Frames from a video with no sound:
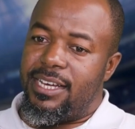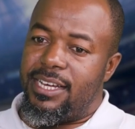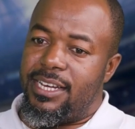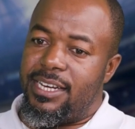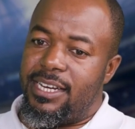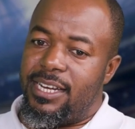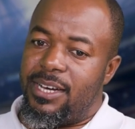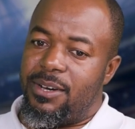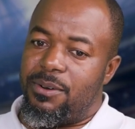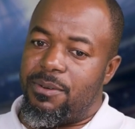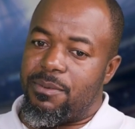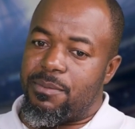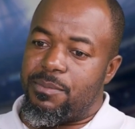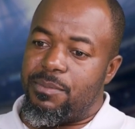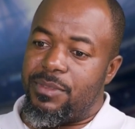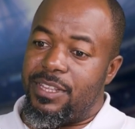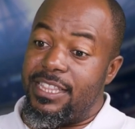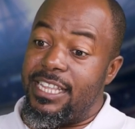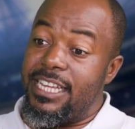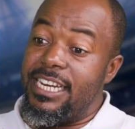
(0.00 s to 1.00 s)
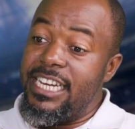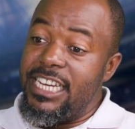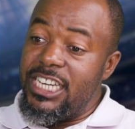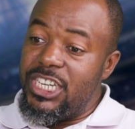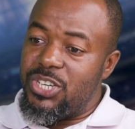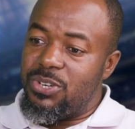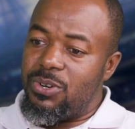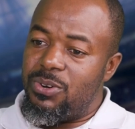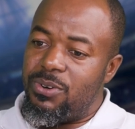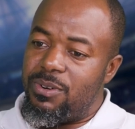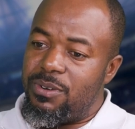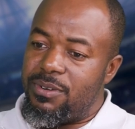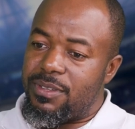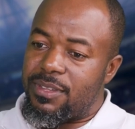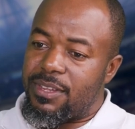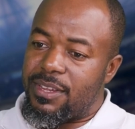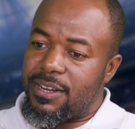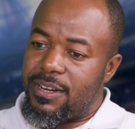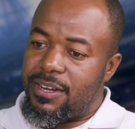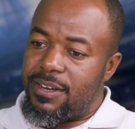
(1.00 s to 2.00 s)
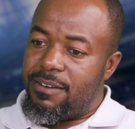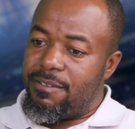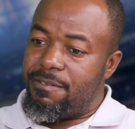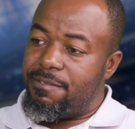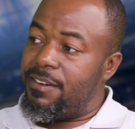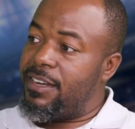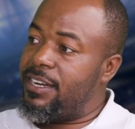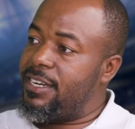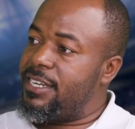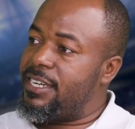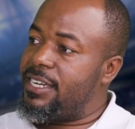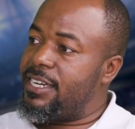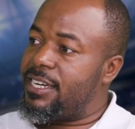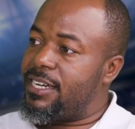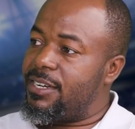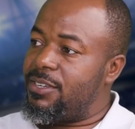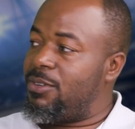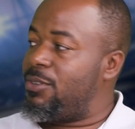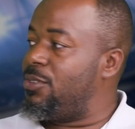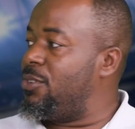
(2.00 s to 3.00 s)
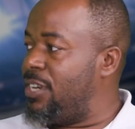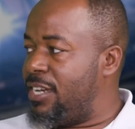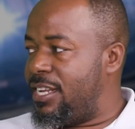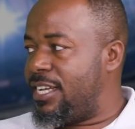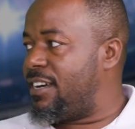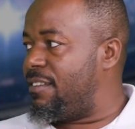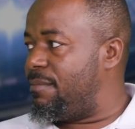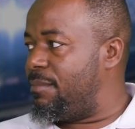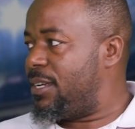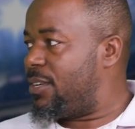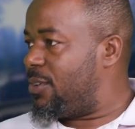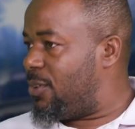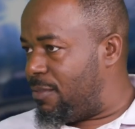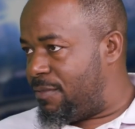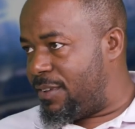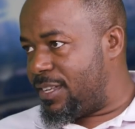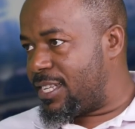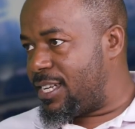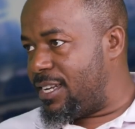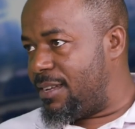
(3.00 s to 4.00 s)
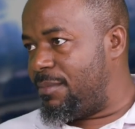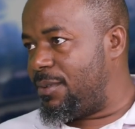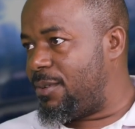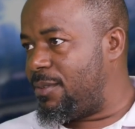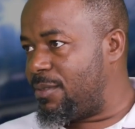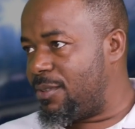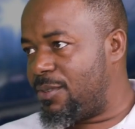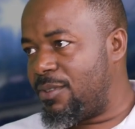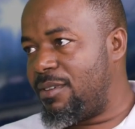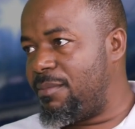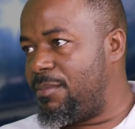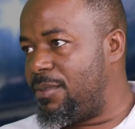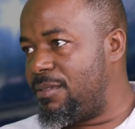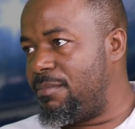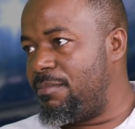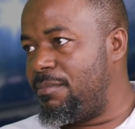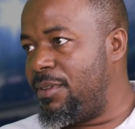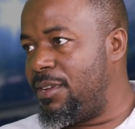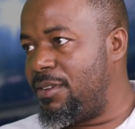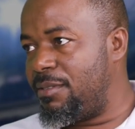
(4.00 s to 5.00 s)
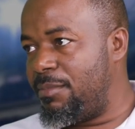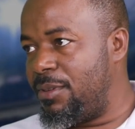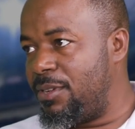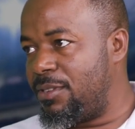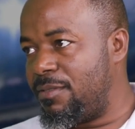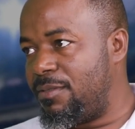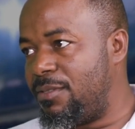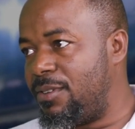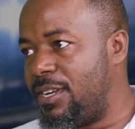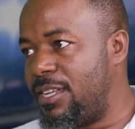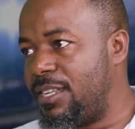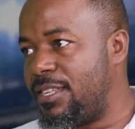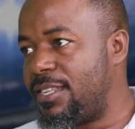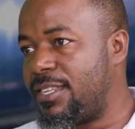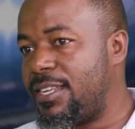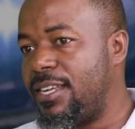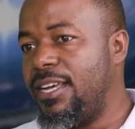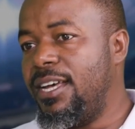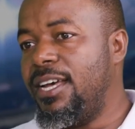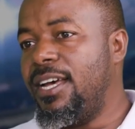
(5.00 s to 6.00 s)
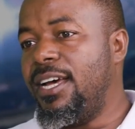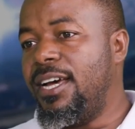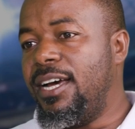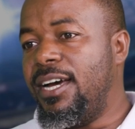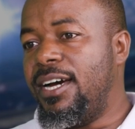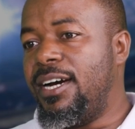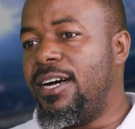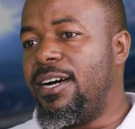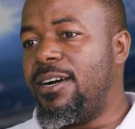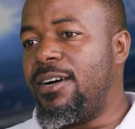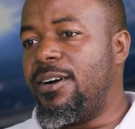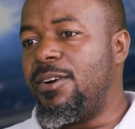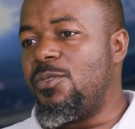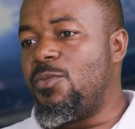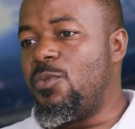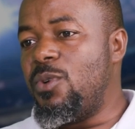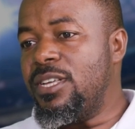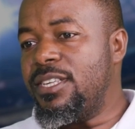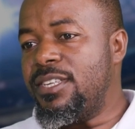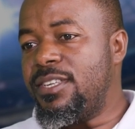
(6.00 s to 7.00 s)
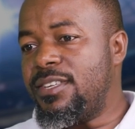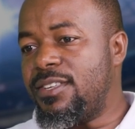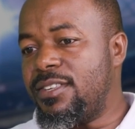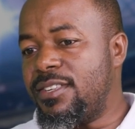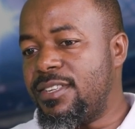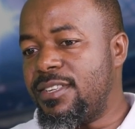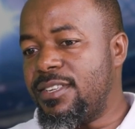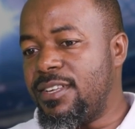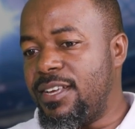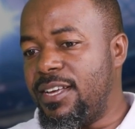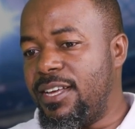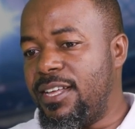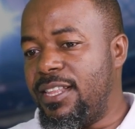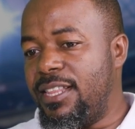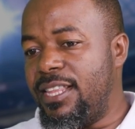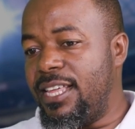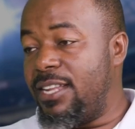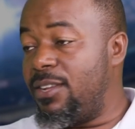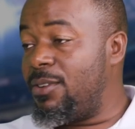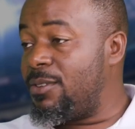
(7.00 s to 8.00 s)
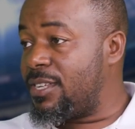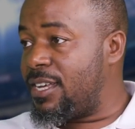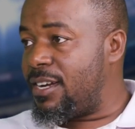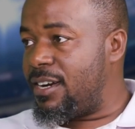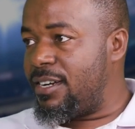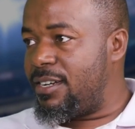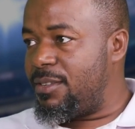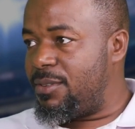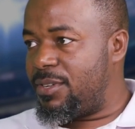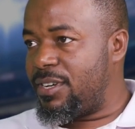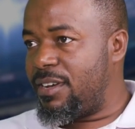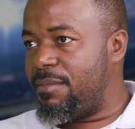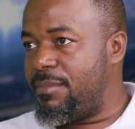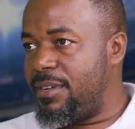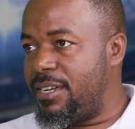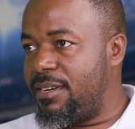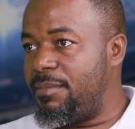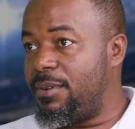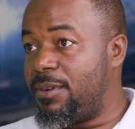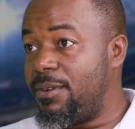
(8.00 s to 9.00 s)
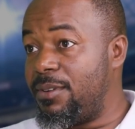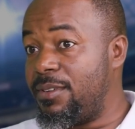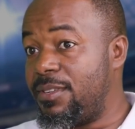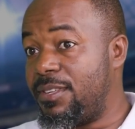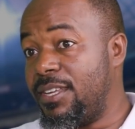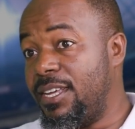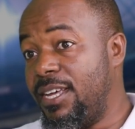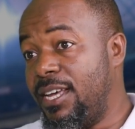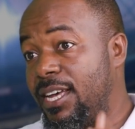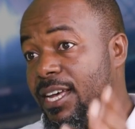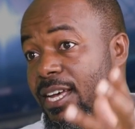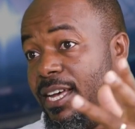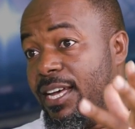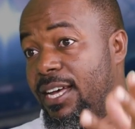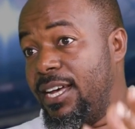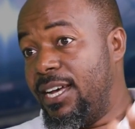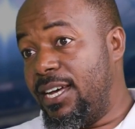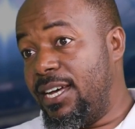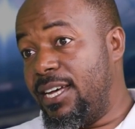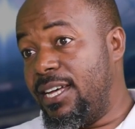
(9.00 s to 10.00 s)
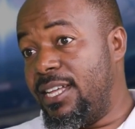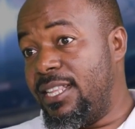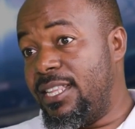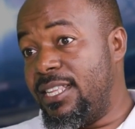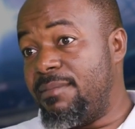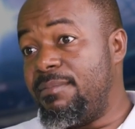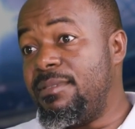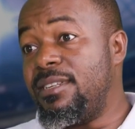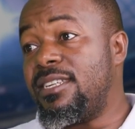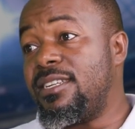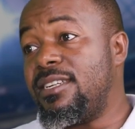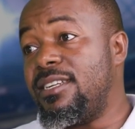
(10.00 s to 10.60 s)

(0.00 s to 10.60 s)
Now, the initial funding, you need the government, obviously, because we're talking about millions of dollars. Once there are those guarantees which are made, because there's been